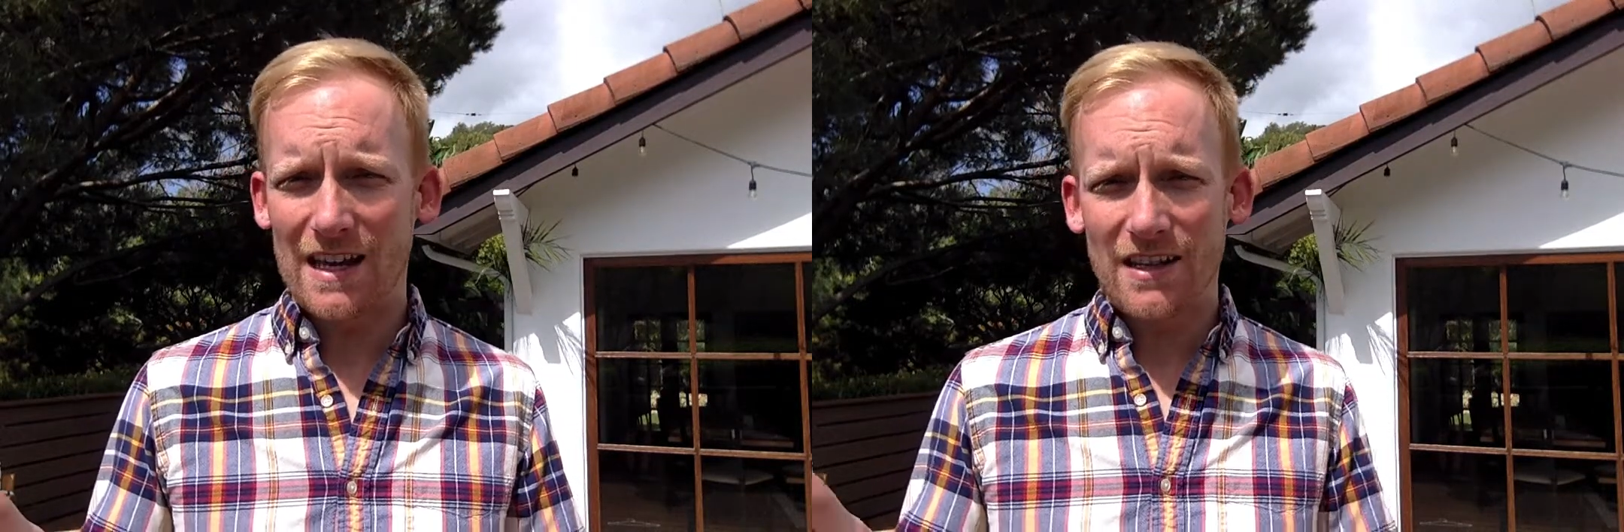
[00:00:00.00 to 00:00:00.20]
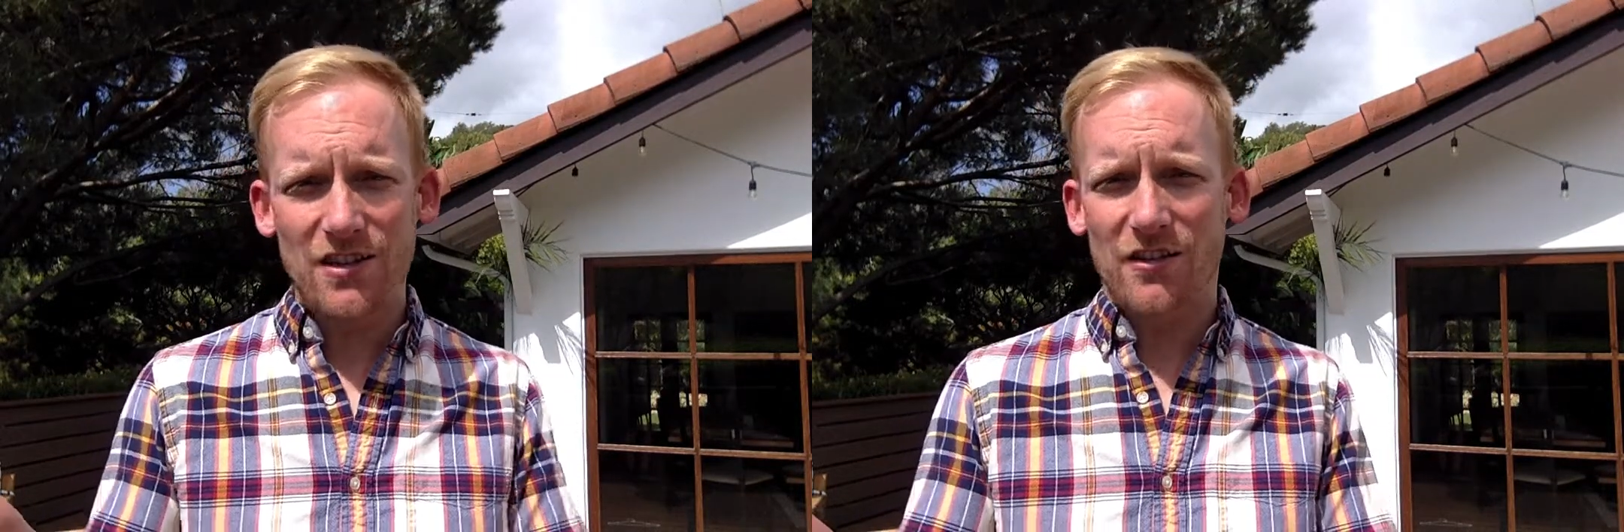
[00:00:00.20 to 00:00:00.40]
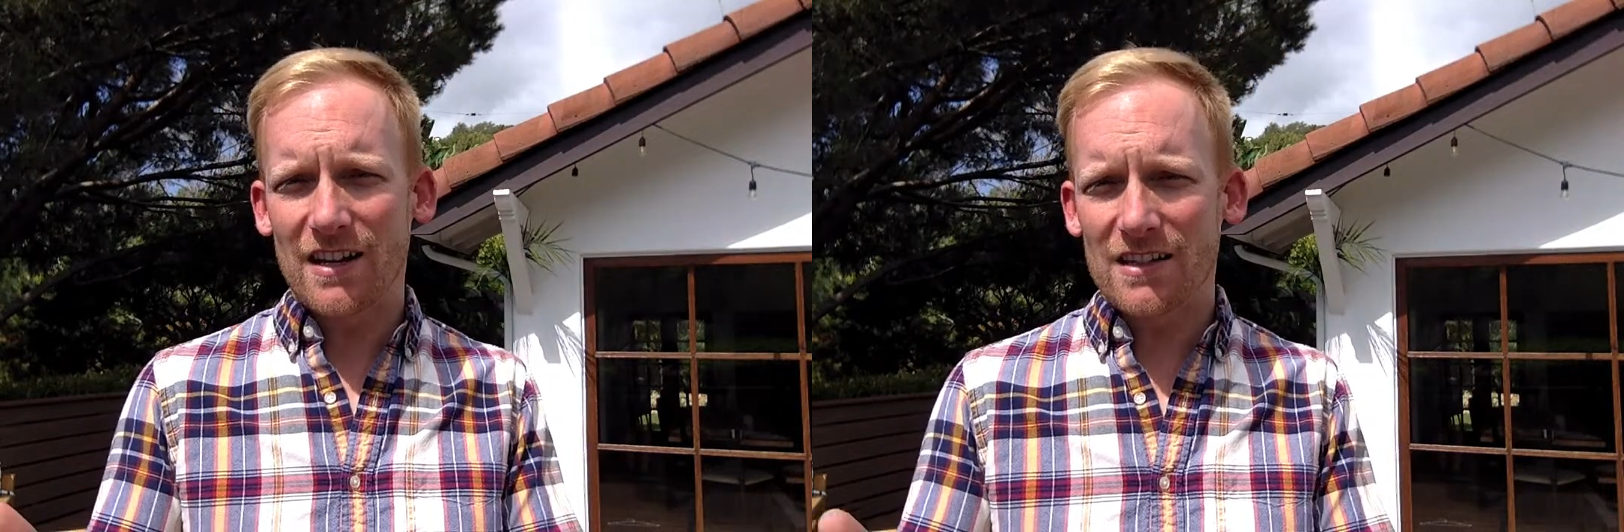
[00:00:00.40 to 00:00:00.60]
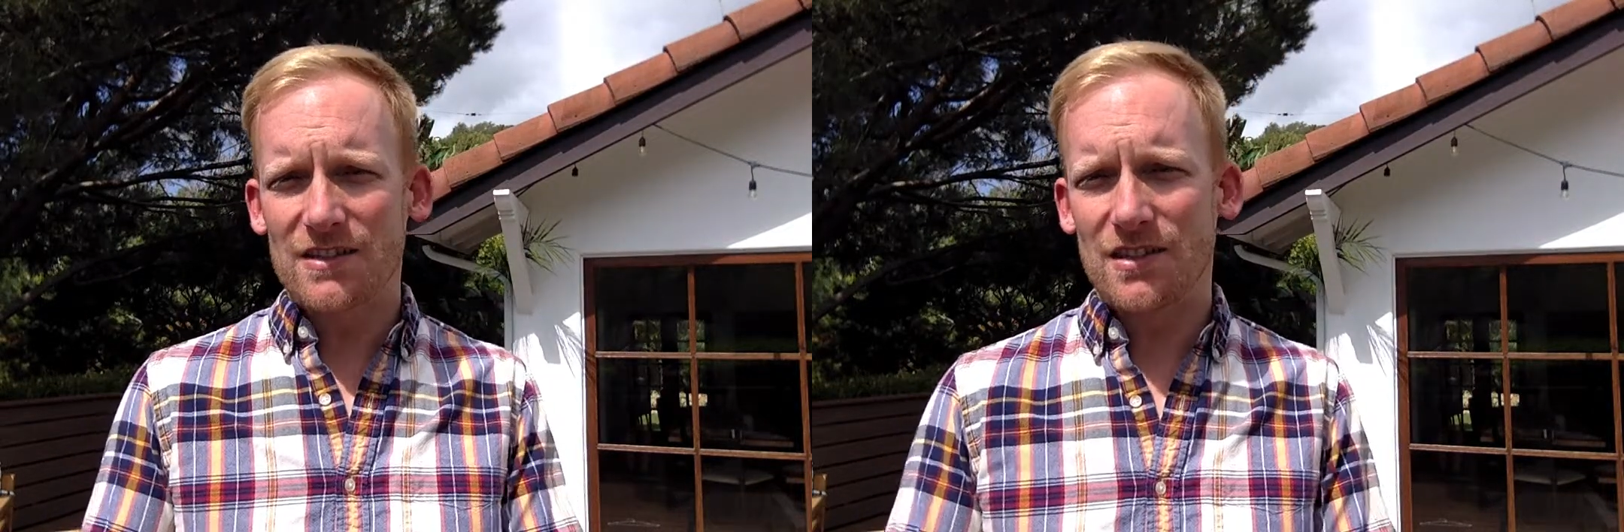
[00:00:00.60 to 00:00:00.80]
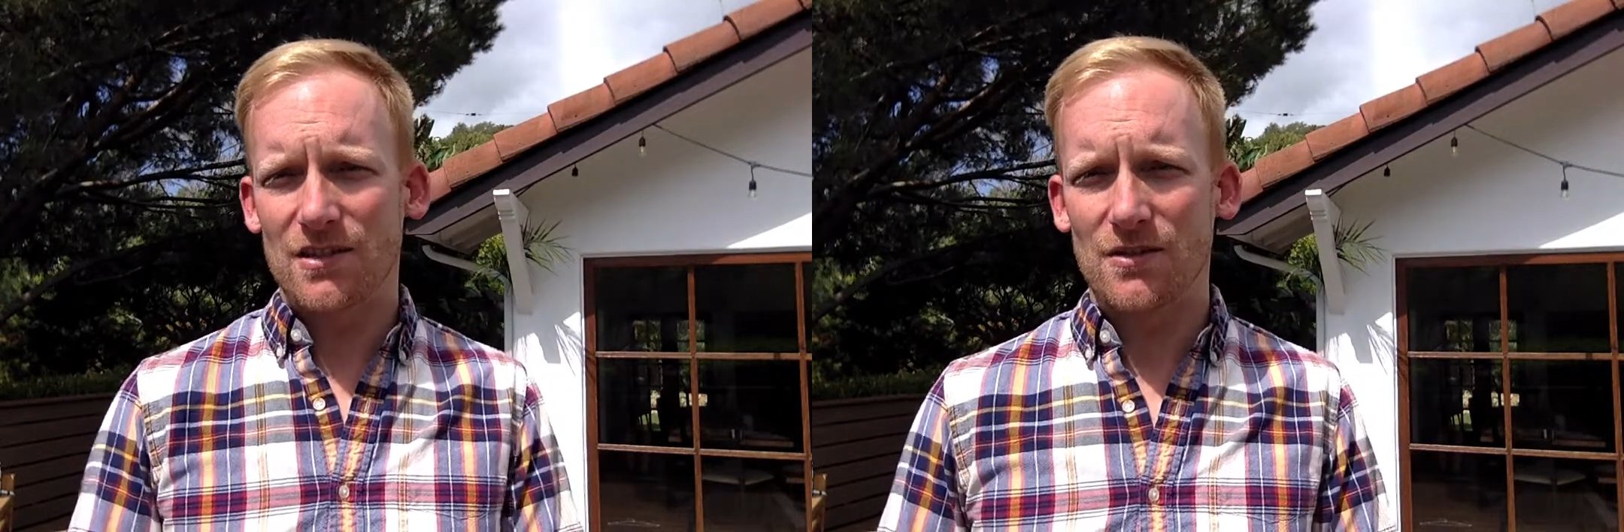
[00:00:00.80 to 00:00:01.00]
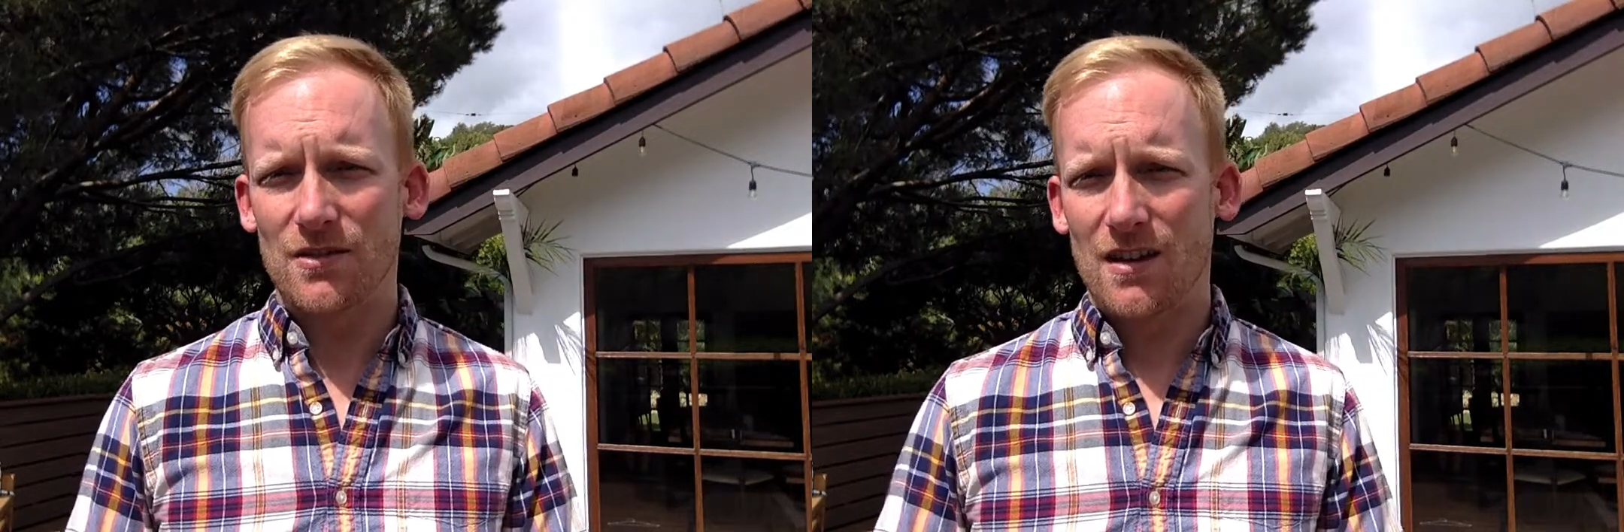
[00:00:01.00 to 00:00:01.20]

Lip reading: enter into